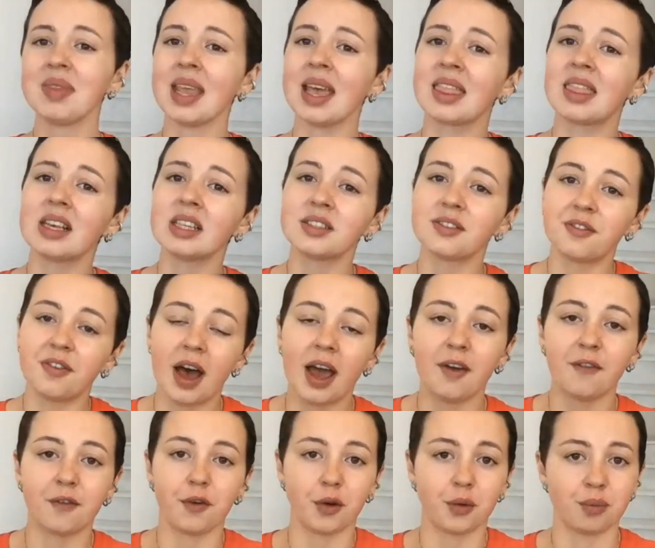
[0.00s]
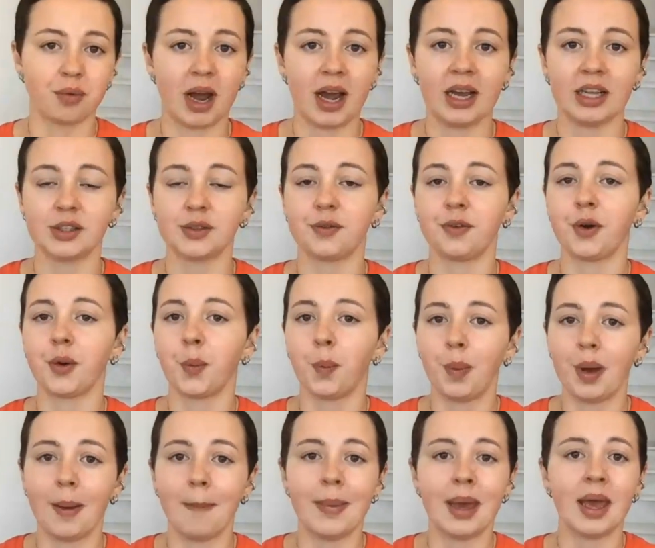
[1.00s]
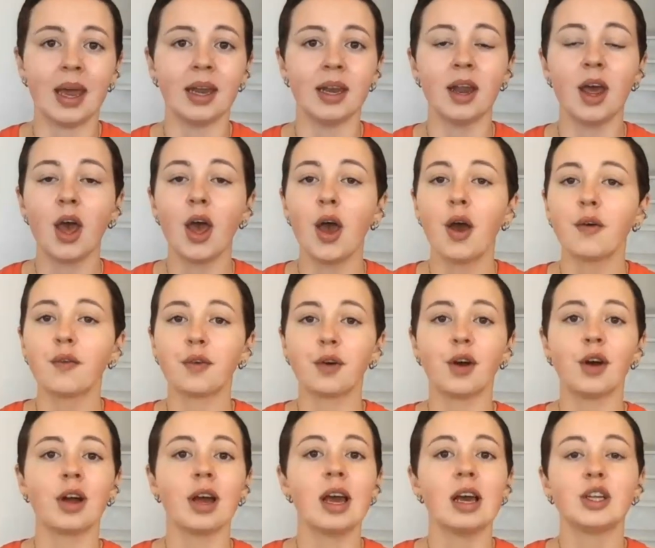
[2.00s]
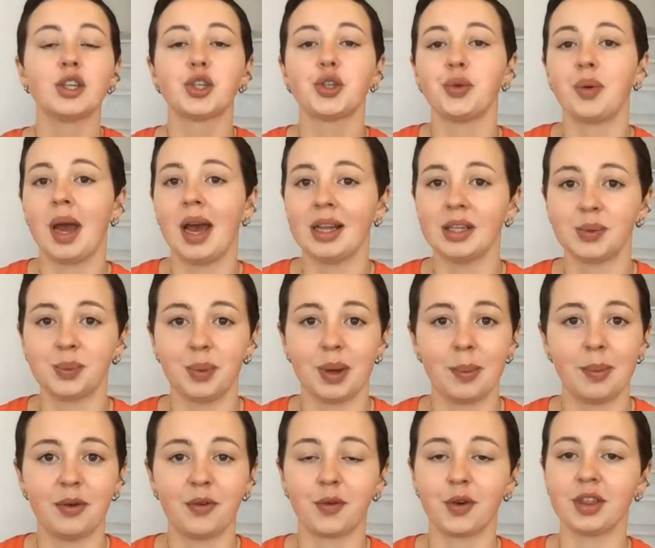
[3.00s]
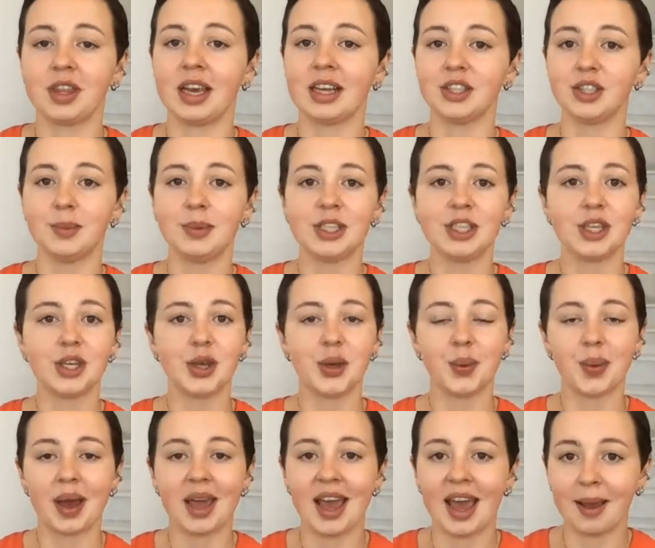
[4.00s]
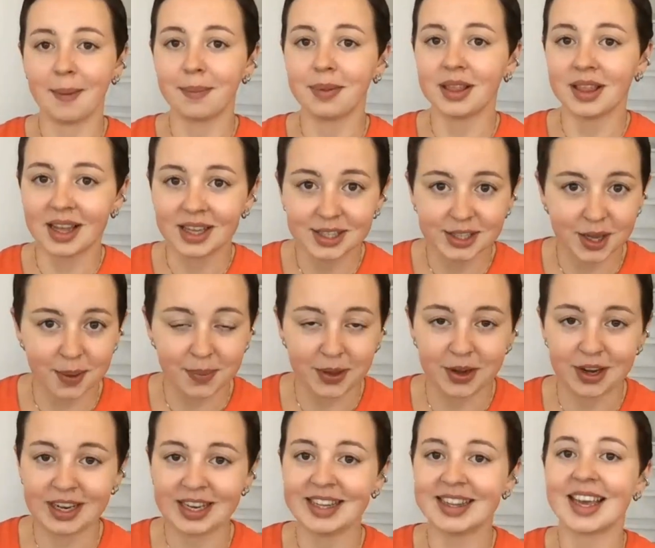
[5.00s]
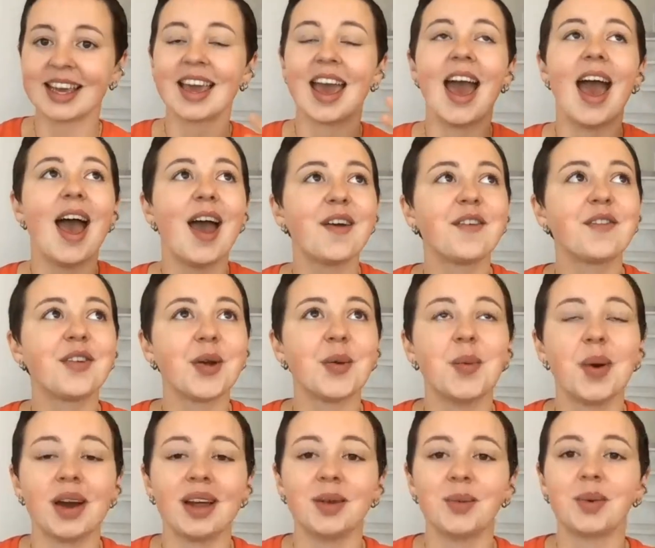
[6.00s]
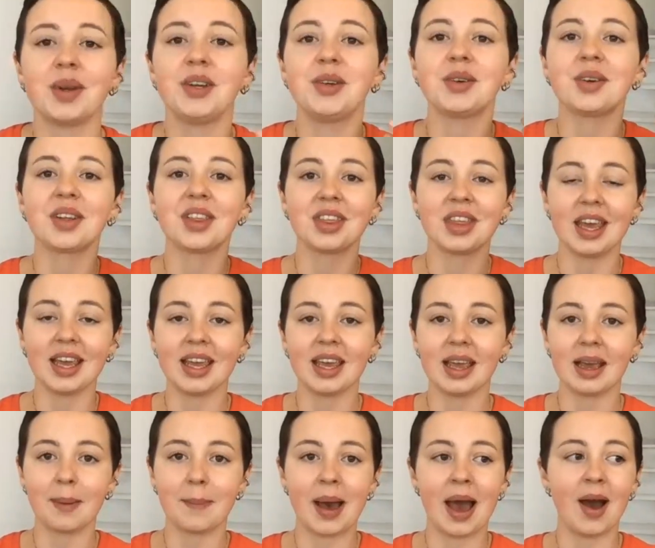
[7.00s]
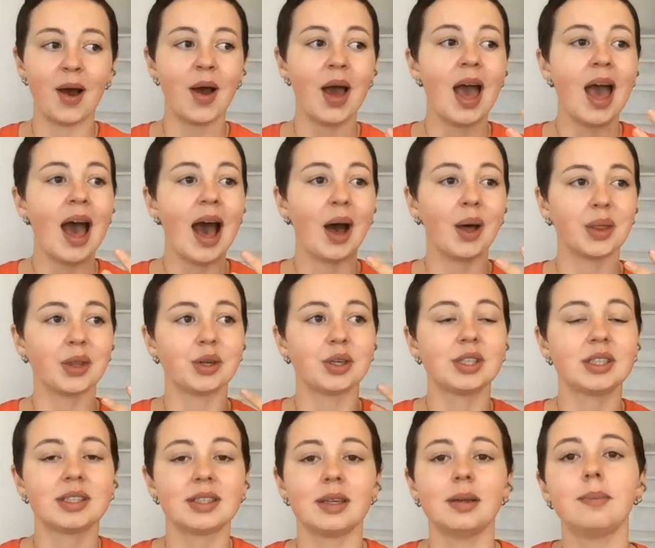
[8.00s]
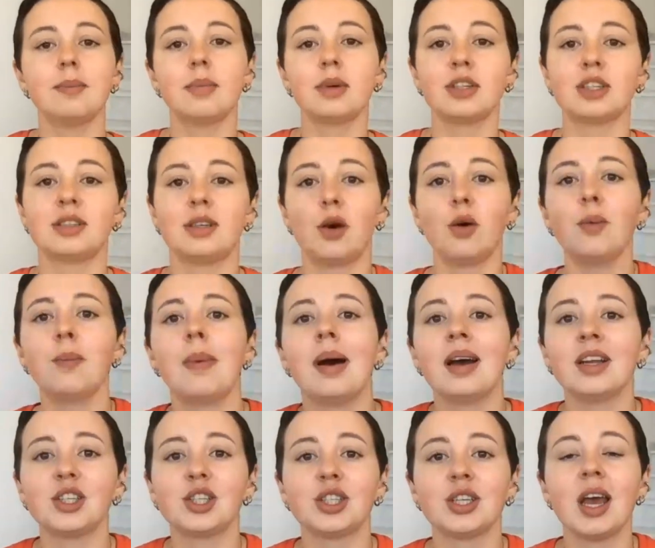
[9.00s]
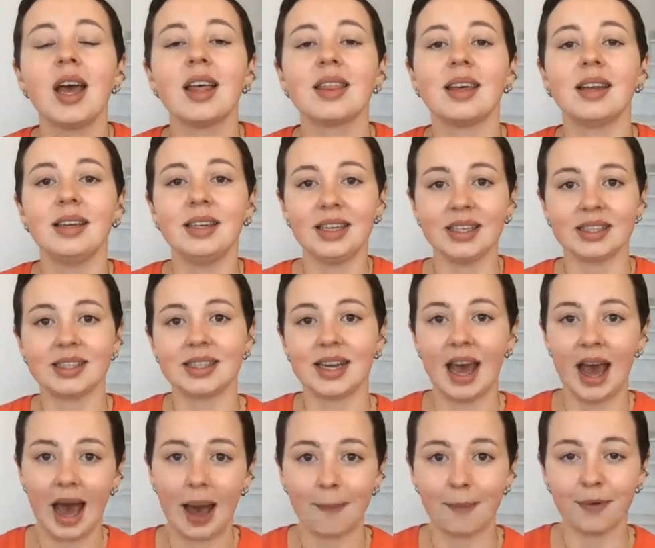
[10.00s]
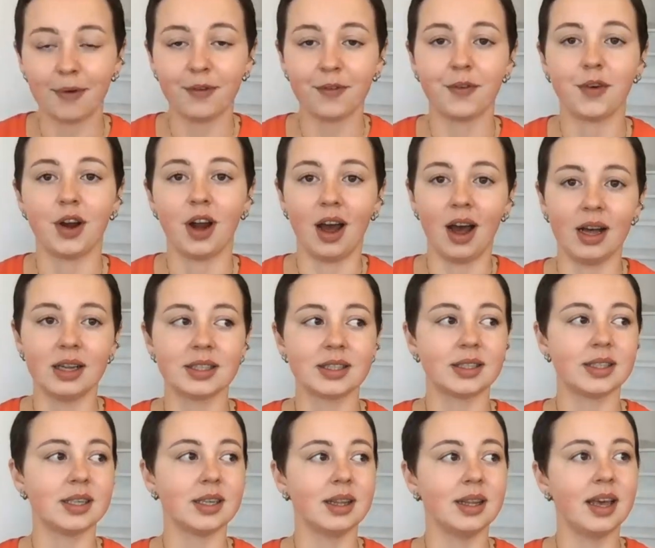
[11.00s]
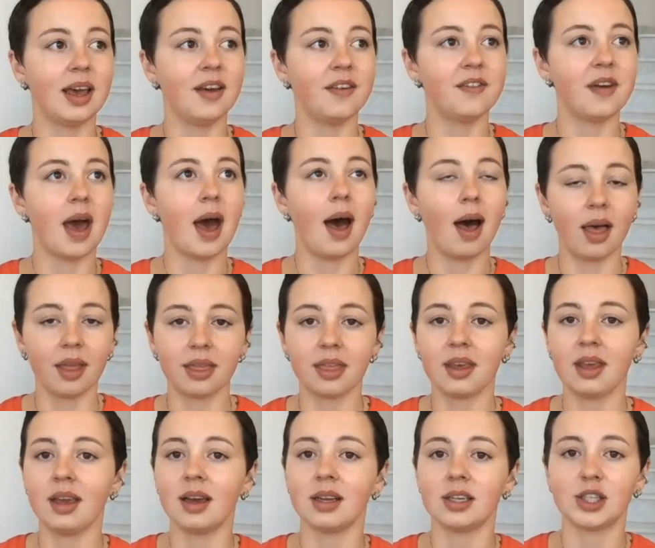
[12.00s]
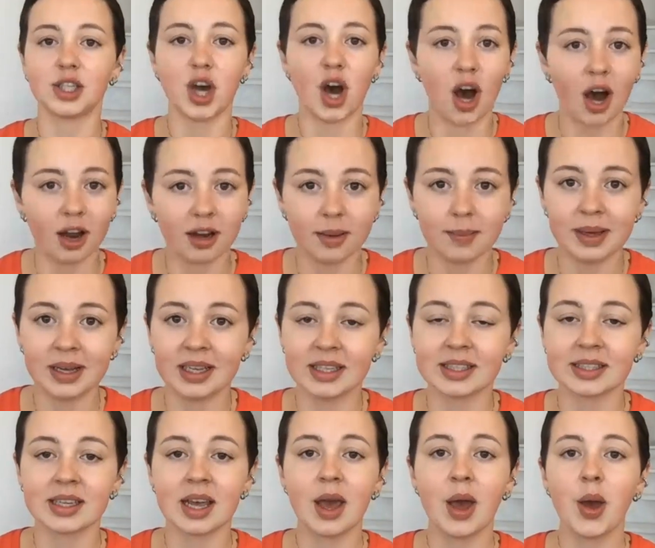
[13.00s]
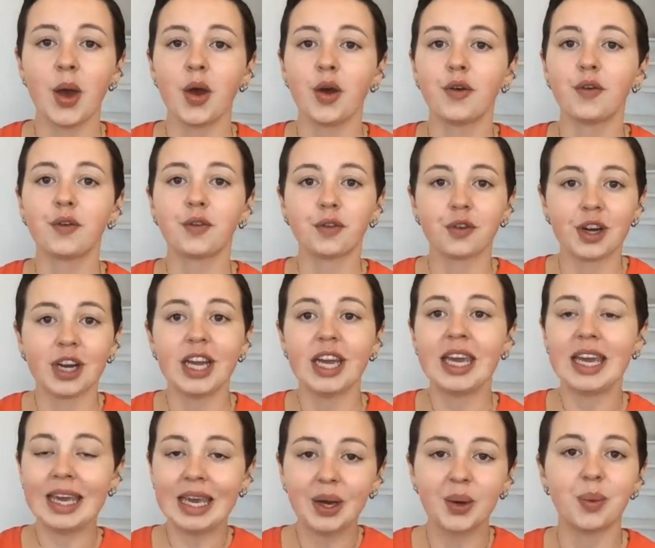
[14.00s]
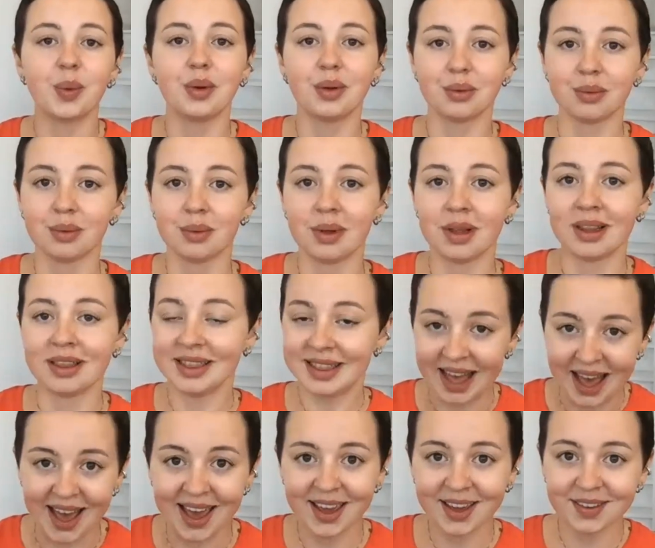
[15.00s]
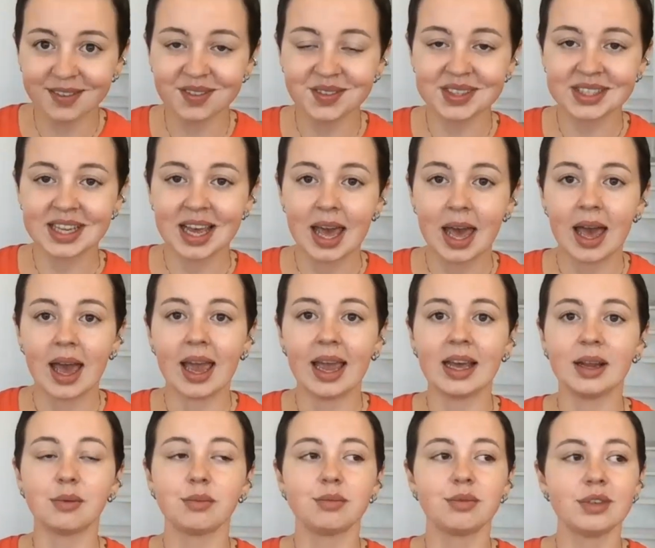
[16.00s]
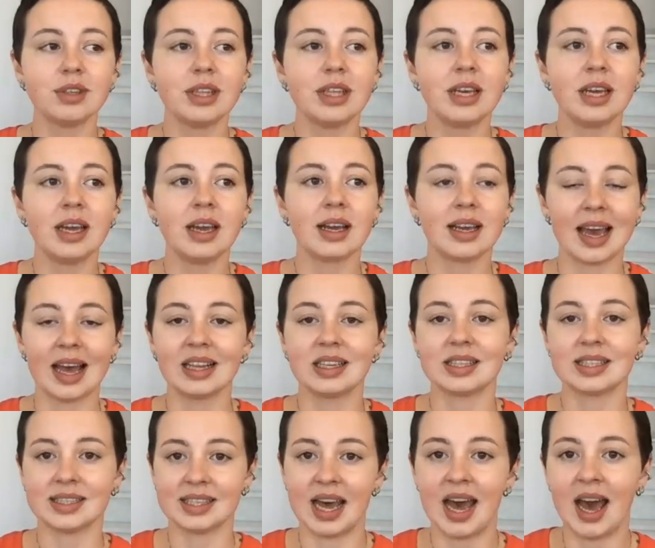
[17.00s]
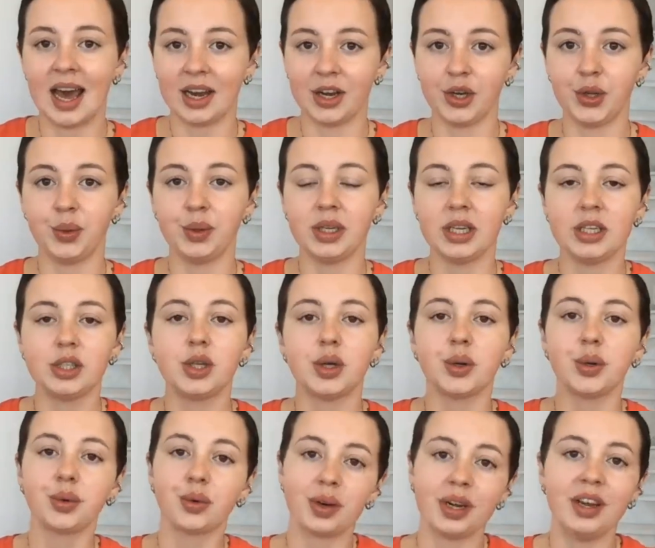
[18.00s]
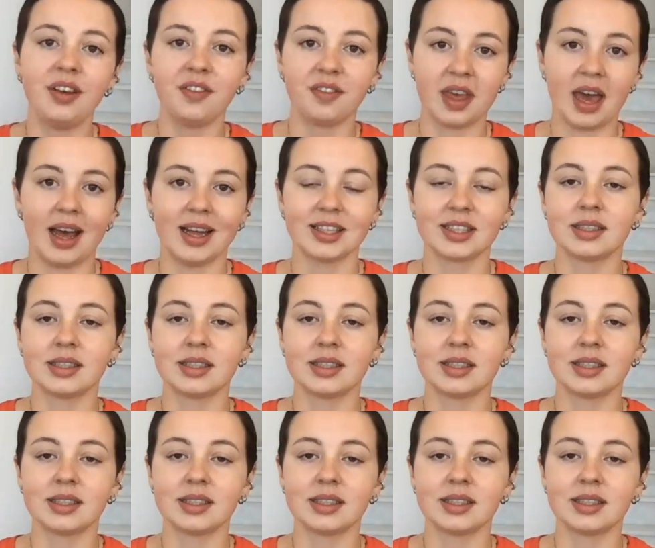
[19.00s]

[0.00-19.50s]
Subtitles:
this fight for rights for women, for trans women, for the LGBTQIA plus community, like everyone, when you're thinking about how there's so much that needs to happen for us to live healthy, autonomous, free, equal lives, it really gets sad, and you need to grieve that.